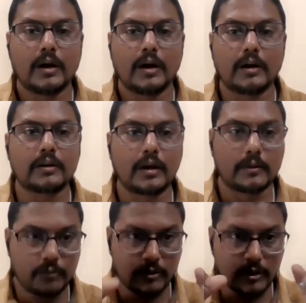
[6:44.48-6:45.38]
under
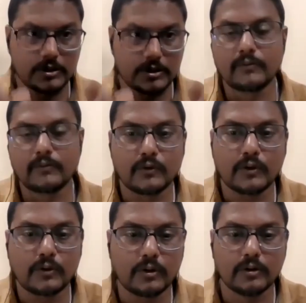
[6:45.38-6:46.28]
that protection which we
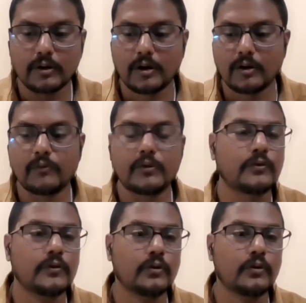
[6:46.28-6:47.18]
call,
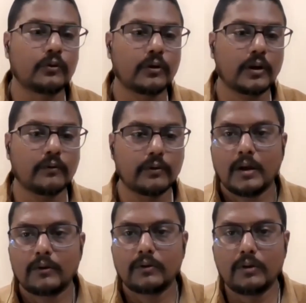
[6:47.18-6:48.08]
which we used to give.
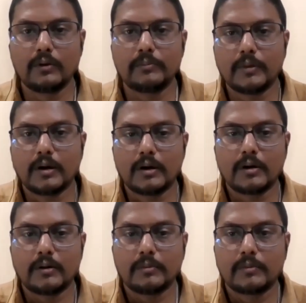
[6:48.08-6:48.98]
So
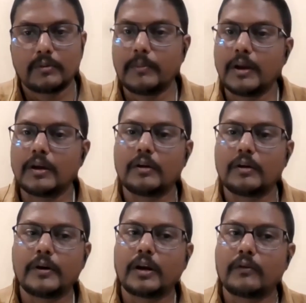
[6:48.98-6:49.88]
the main
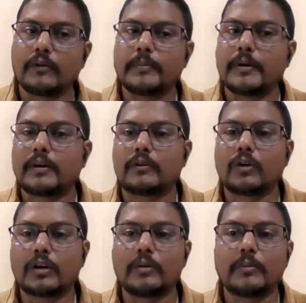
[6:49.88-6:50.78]
culprit I will be
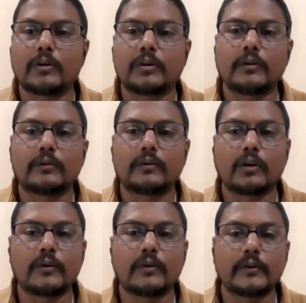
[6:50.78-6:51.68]
talking about is
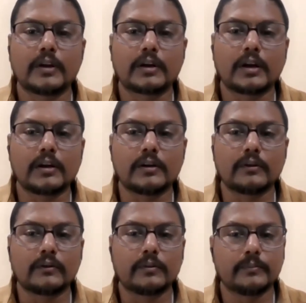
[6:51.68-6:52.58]
conflict with the
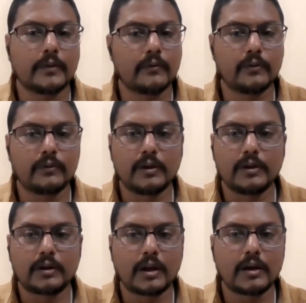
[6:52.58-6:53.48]
tigers. If you see,
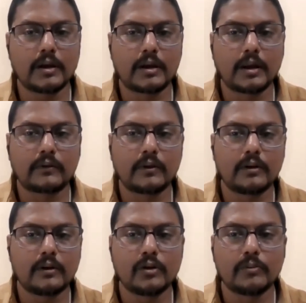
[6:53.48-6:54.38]
the tiger attacks
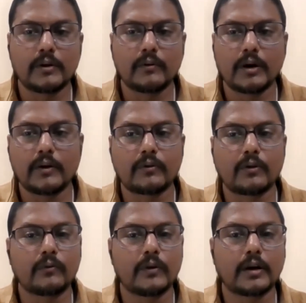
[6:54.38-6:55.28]
in human wildlife
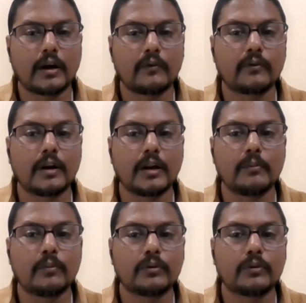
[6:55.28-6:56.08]
conflict have claimed